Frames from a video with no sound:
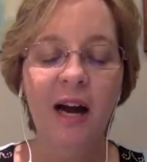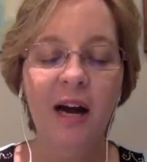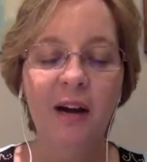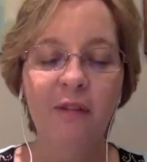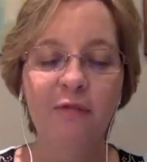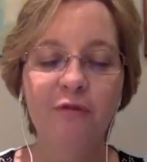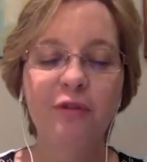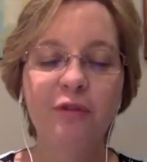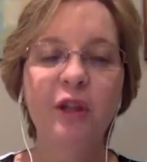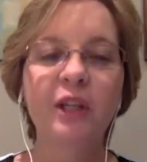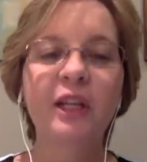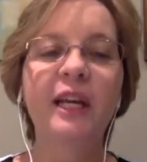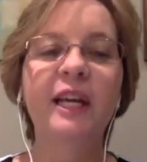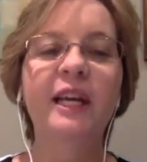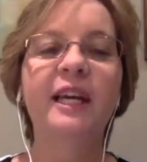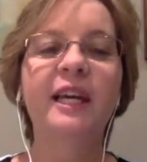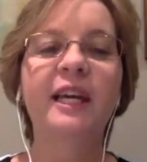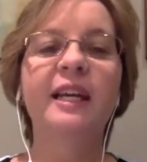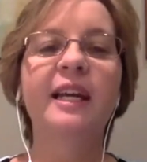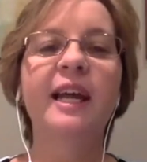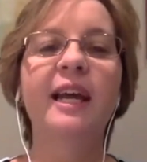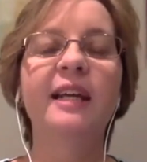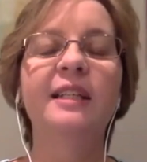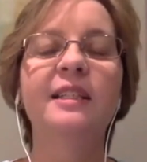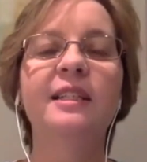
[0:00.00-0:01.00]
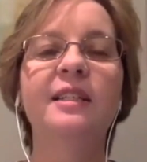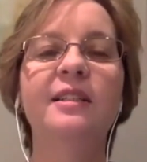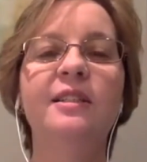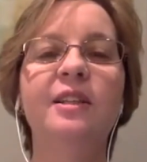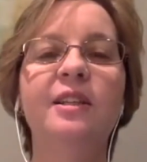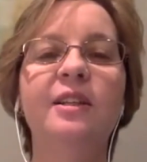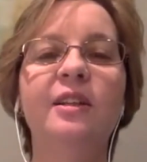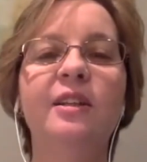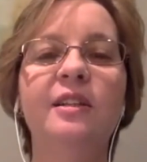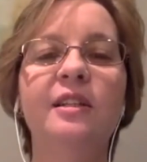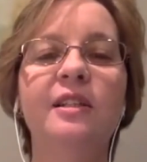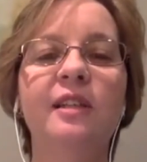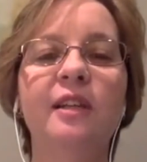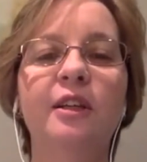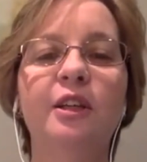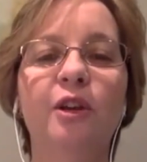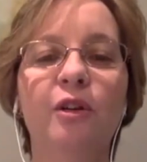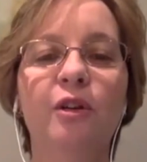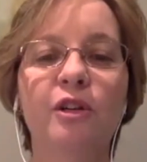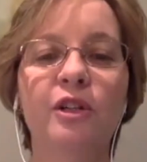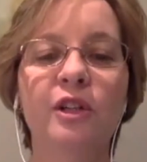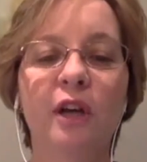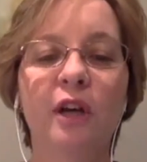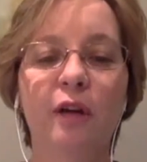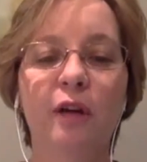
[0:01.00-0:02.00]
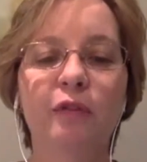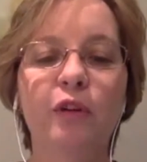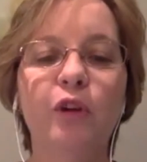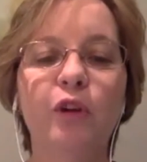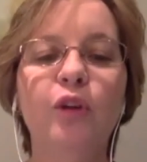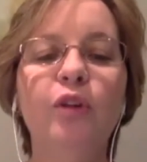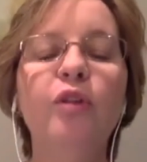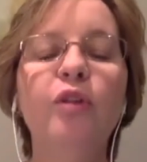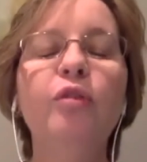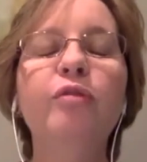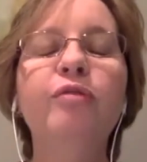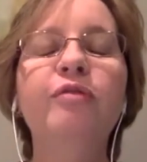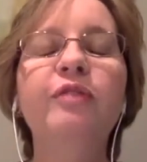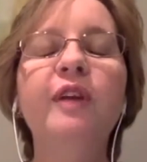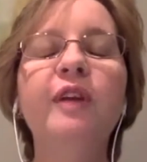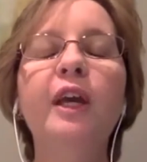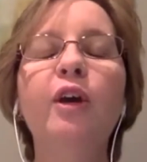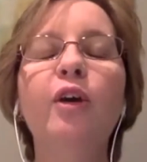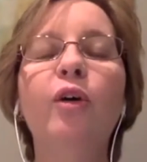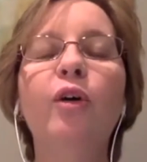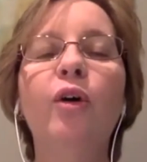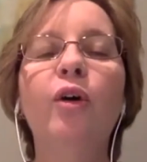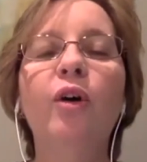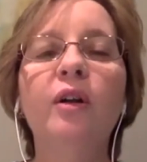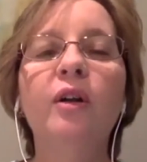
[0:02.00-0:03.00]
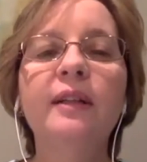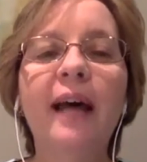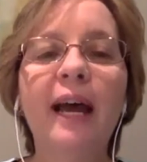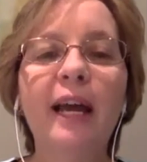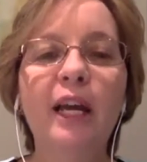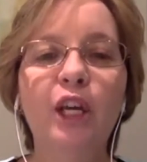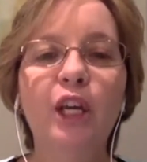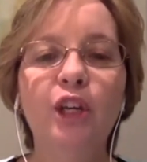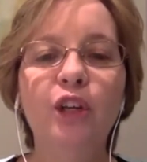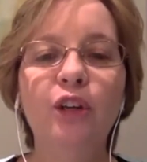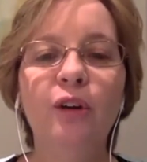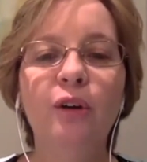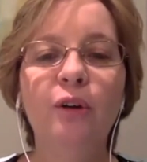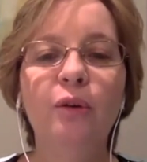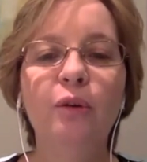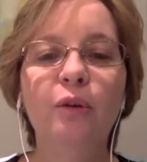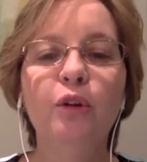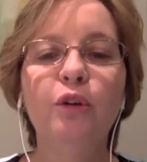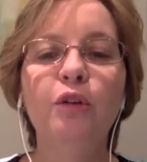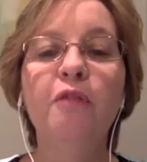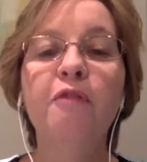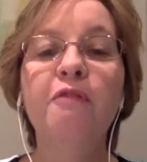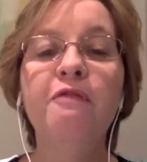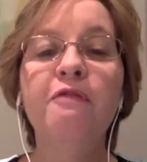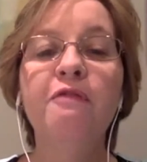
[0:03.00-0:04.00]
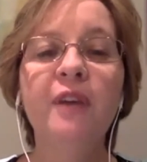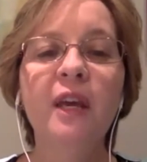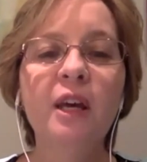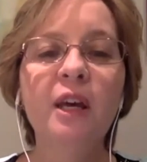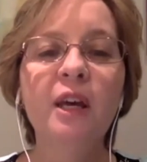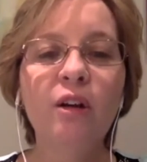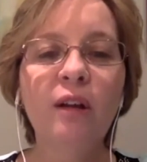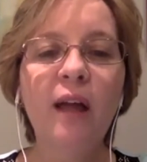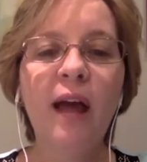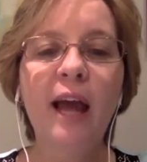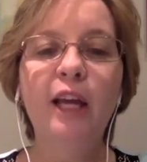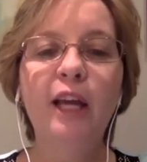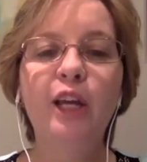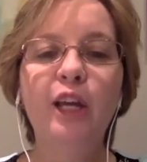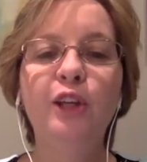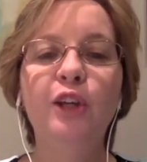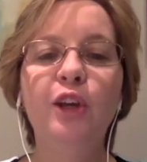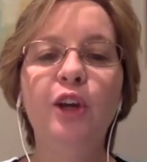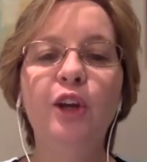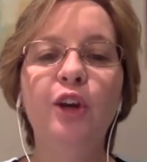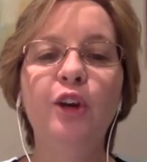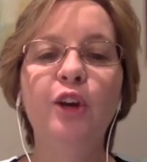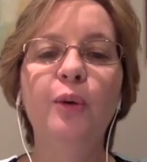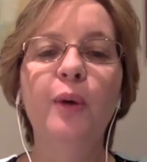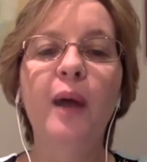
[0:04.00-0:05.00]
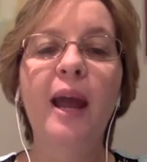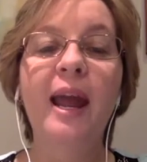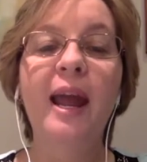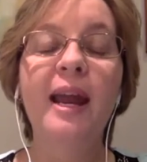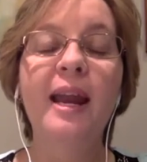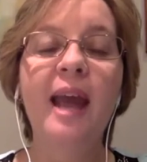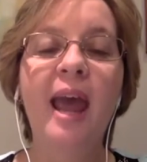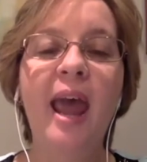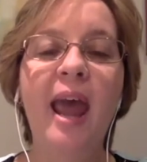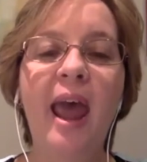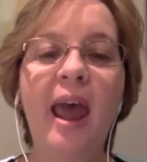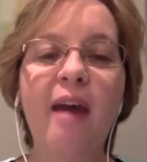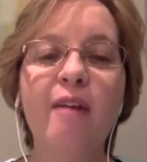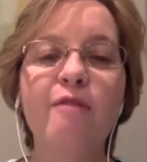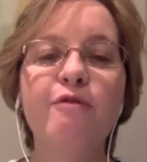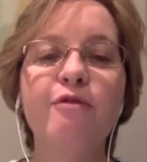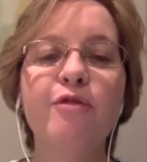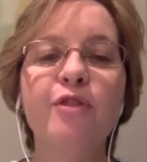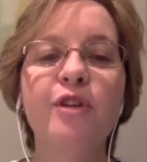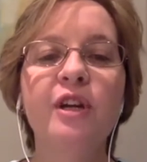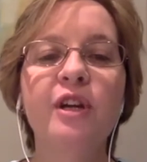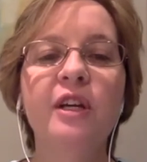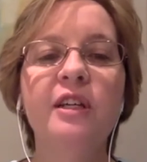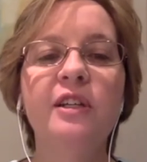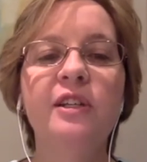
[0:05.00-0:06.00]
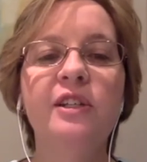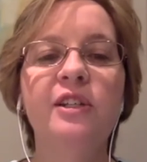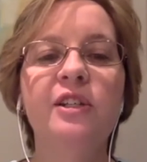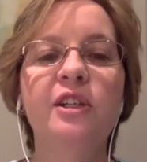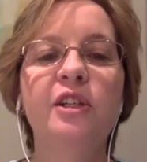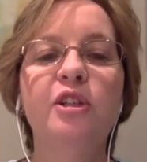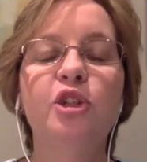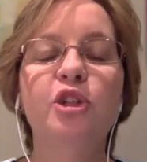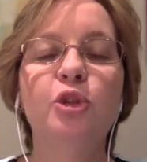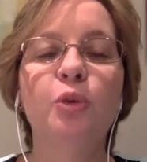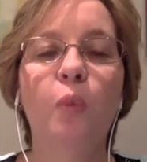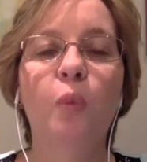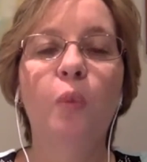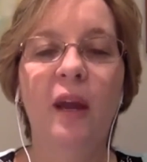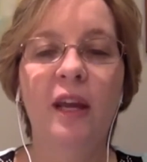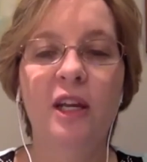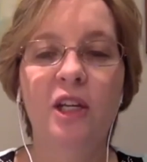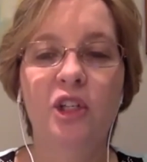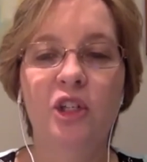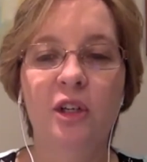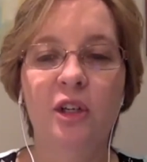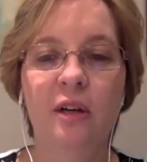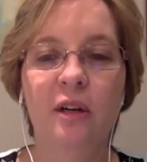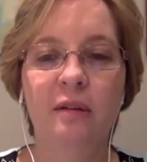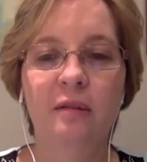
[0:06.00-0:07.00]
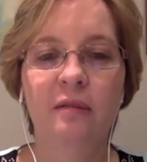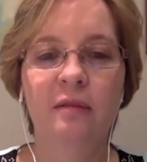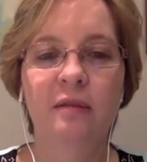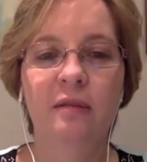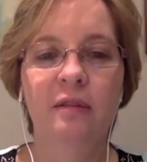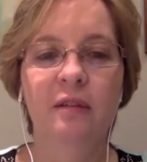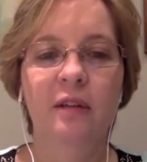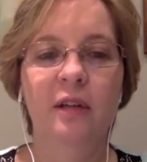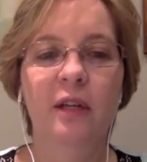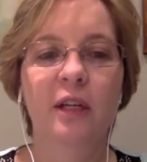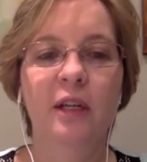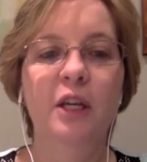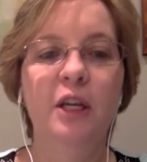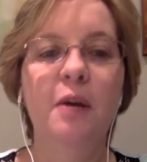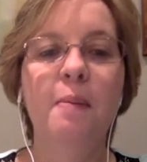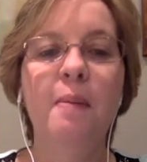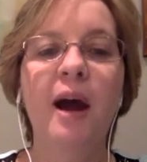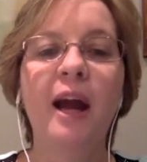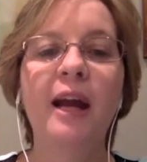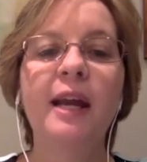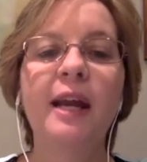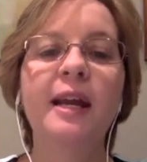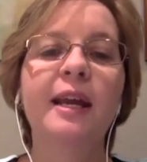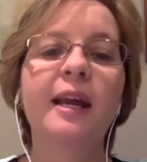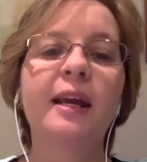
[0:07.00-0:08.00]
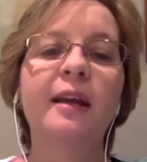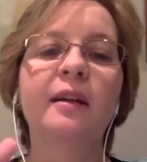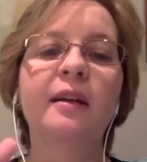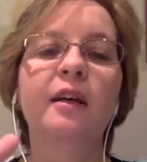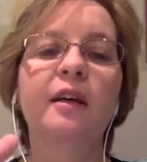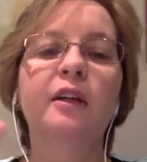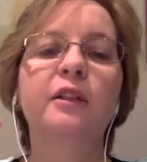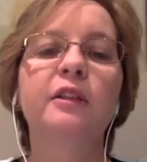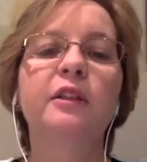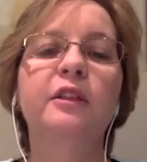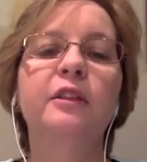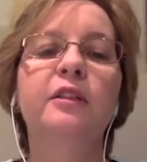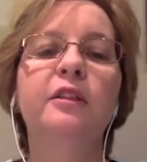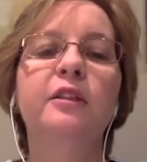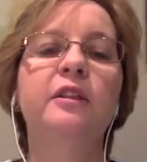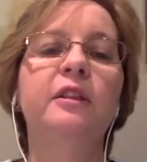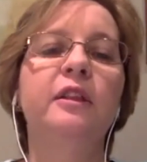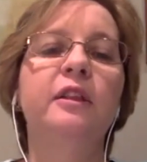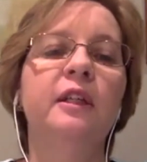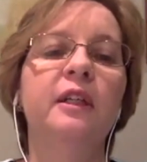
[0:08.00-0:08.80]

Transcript: fully connected to this yourself. You feel like you. You feel like you in every situation. You might get a little,